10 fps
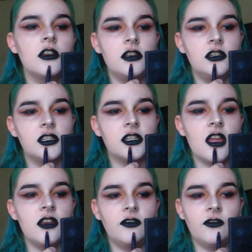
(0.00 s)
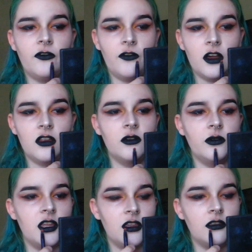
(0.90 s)
and just kind of
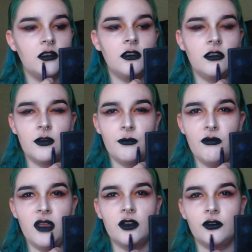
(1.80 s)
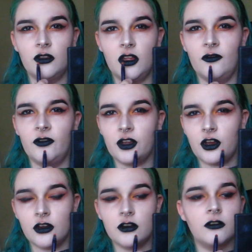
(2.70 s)
following the middle of the
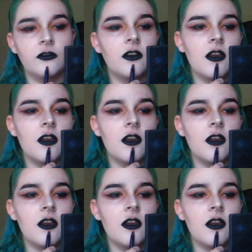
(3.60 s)
curve.